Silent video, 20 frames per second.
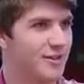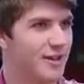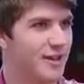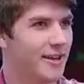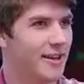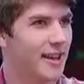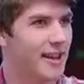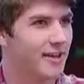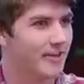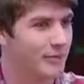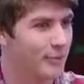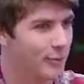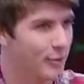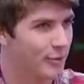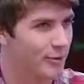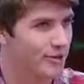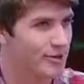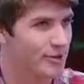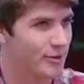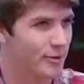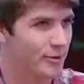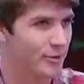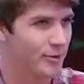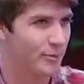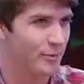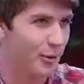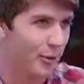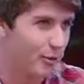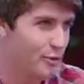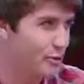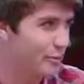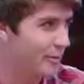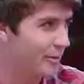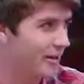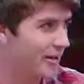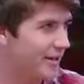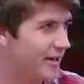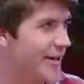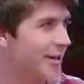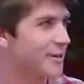and afterwards someone approached
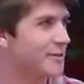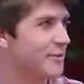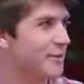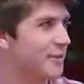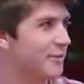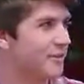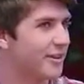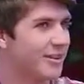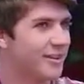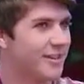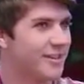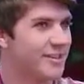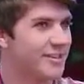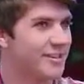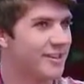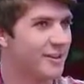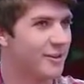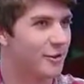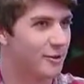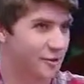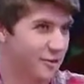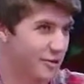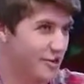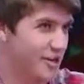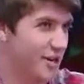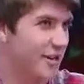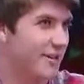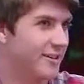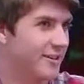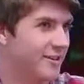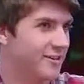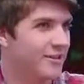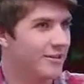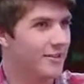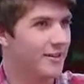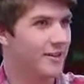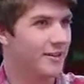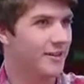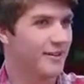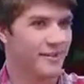me and asked me if I'd like to go to China.
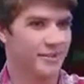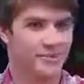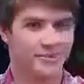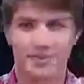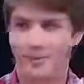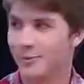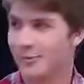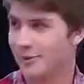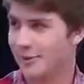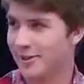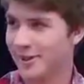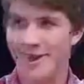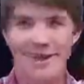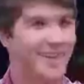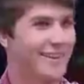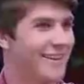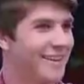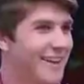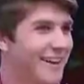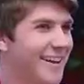I was like, well, yeah,